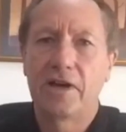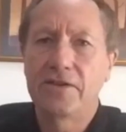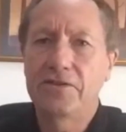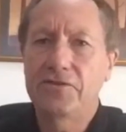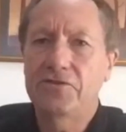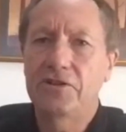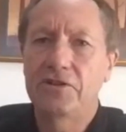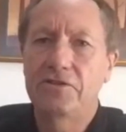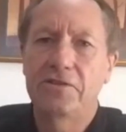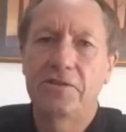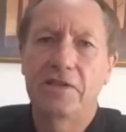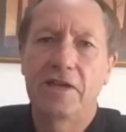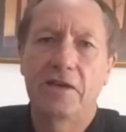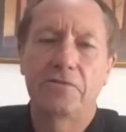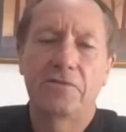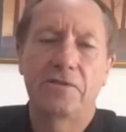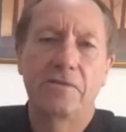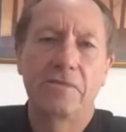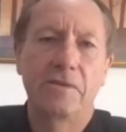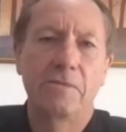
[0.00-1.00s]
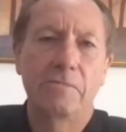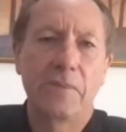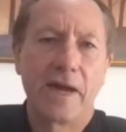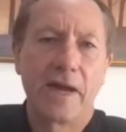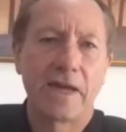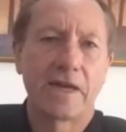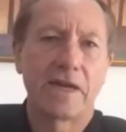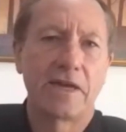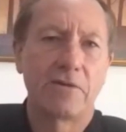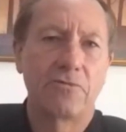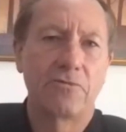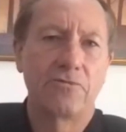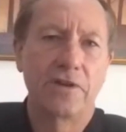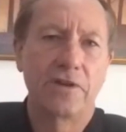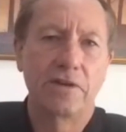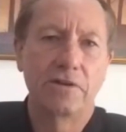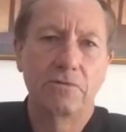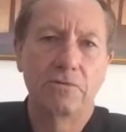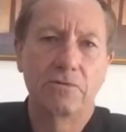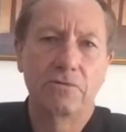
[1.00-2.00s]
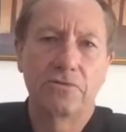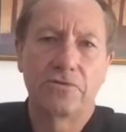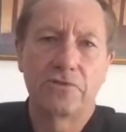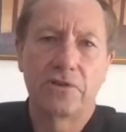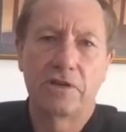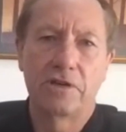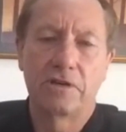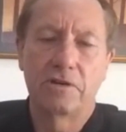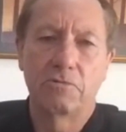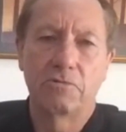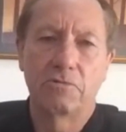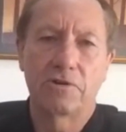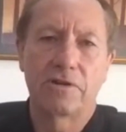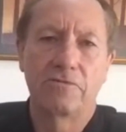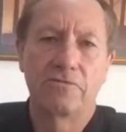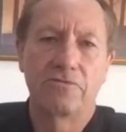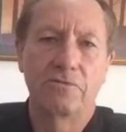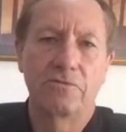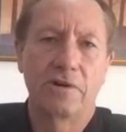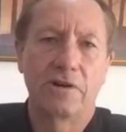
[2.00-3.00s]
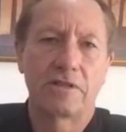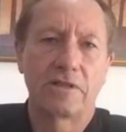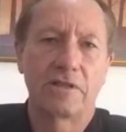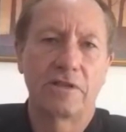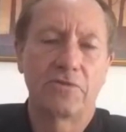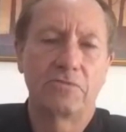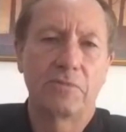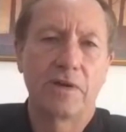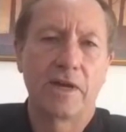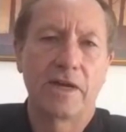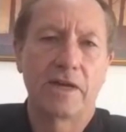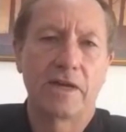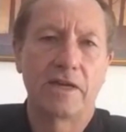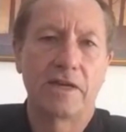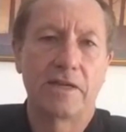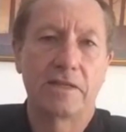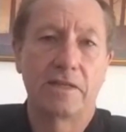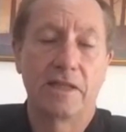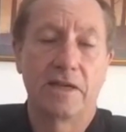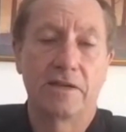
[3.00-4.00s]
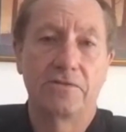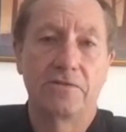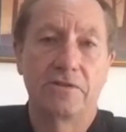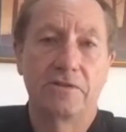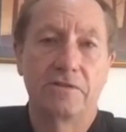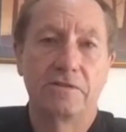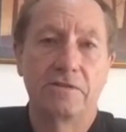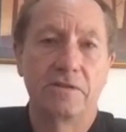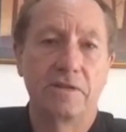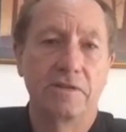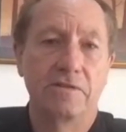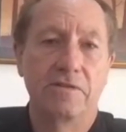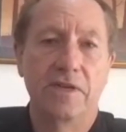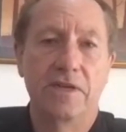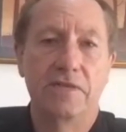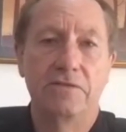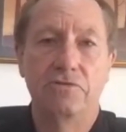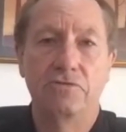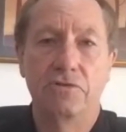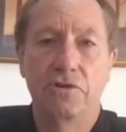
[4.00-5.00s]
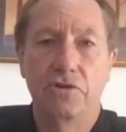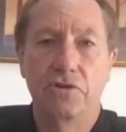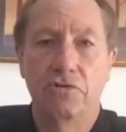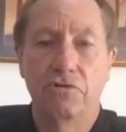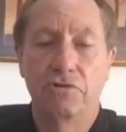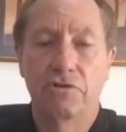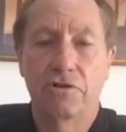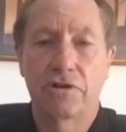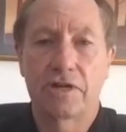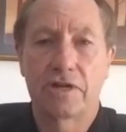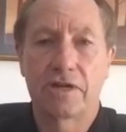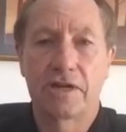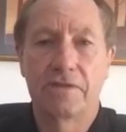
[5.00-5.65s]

I started out in the banking field, working for Barclays Bank in London and then New York.